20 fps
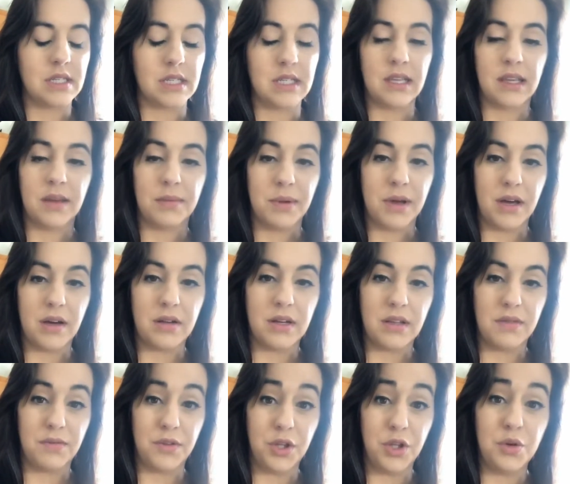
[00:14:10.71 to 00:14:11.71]
think about
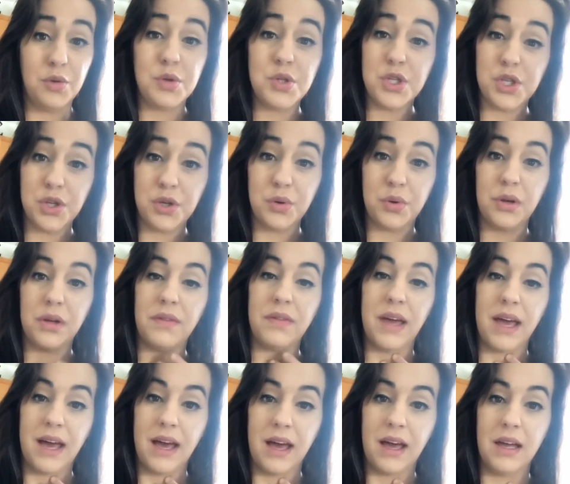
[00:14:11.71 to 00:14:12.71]
if you too have
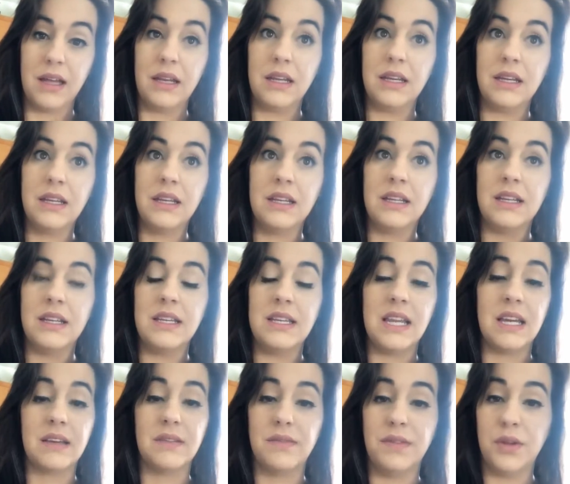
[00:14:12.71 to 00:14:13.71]
had
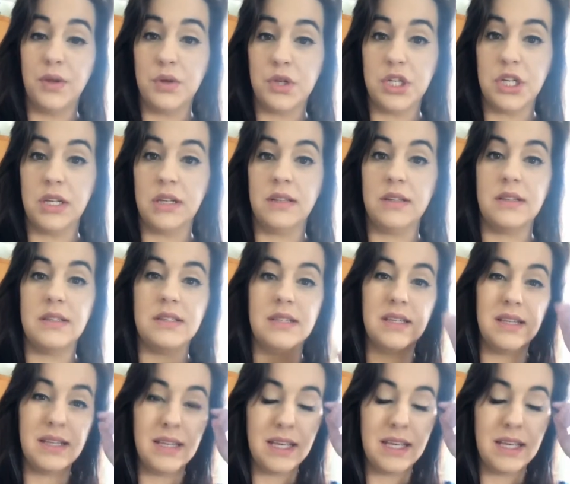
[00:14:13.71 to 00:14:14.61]
neck fusions.